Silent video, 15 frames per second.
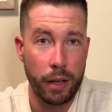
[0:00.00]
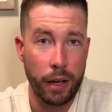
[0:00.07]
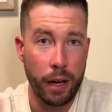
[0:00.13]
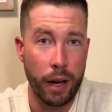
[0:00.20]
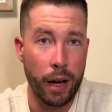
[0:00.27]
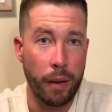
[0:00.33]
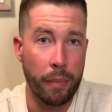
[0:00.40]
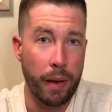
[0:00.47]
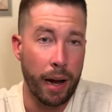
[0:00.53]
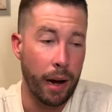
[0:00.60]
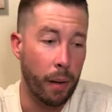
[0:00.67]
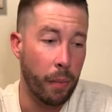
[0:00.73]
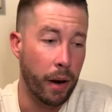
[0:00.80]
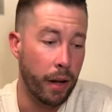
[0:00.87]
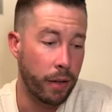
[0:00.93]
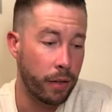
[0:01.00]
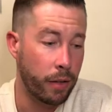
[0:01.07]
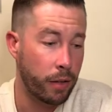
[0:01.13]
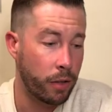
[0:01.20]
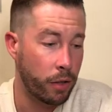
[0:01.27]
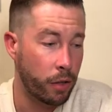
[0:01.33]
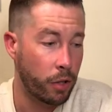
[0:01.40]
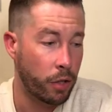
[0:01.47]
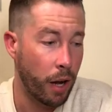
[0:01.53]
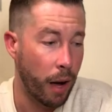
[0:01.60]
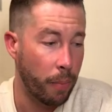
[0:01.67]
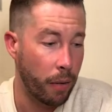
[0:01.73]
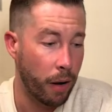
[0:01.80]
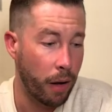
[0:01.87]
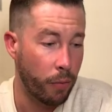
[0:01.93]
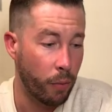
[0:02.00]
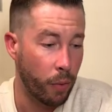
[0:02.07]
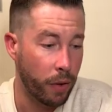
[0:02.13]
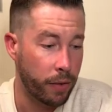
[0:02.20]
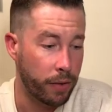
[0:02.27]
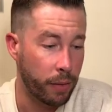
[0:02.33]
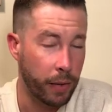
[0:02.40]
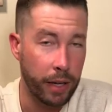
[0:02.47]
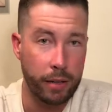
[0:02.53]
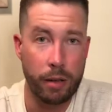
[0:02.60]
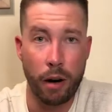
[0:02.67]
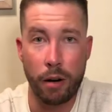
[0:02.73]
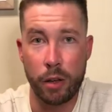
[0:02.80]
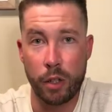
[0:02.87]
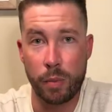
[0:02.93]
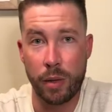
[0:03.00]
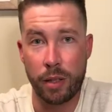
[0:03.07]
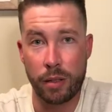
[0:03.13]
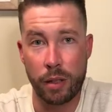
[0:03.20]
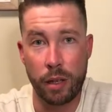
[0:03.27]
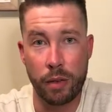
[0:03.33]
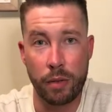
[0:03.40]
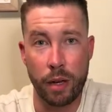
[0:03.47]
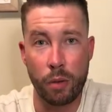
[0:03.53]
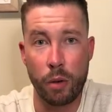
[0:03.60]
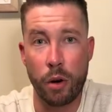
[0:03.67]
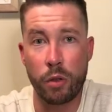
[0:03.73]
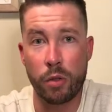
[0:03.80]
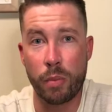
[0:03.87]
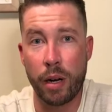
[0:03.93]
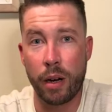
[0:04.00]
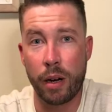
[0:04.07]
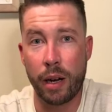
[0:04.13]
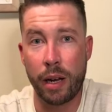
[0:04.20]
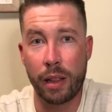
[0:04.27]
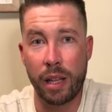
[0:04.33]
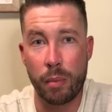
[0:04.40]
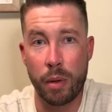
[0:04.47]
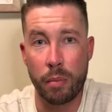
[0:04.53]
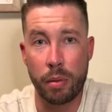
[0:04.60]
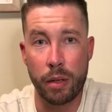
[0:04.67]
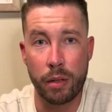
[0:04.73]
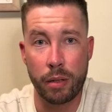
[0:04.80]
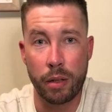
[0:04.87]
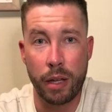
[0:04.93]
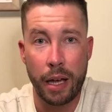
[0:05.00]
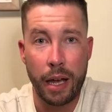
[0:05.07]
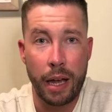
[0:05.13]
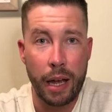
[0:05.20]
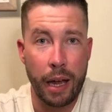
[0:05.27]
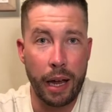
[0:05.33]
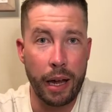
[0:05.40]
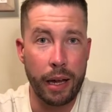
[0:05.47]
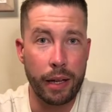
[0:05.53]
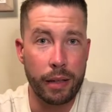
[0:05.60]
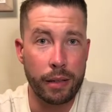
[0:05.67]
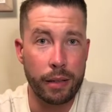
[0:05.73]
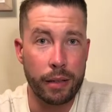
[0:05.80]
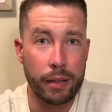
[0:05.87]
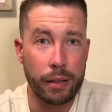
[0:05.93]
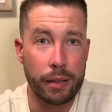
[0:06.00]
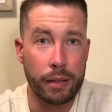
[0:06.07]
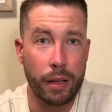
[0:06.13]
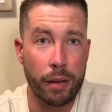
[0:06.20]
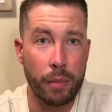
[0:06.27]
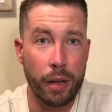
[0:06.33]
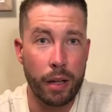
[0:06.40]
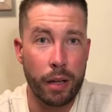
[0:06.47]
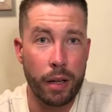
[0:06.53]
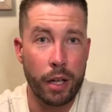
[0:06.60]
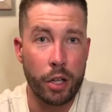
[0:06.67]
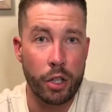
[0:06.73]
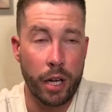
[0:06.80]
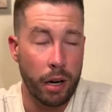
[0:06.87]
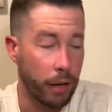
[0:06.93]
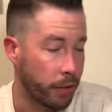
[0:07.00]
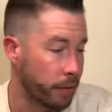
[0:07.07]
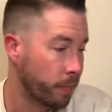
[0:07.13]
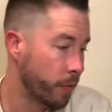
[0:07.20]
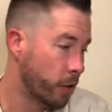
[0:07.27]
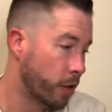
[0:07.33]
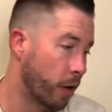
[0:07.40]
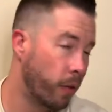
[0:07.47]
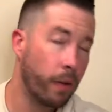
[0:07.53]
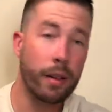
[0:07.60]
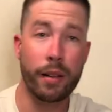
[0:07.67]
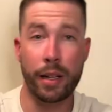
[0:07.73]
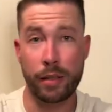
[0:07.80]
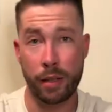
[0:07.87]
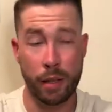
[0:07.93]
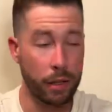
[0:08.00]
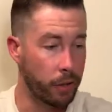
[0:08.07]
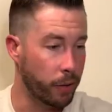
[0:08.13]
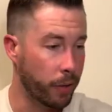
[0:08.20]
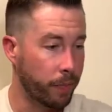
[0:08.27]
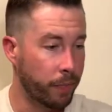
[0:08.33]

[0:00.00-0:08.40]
And I'm going to top it off with some nice garnishments of rosemary and lemon peel and some cherries. So let's get into it.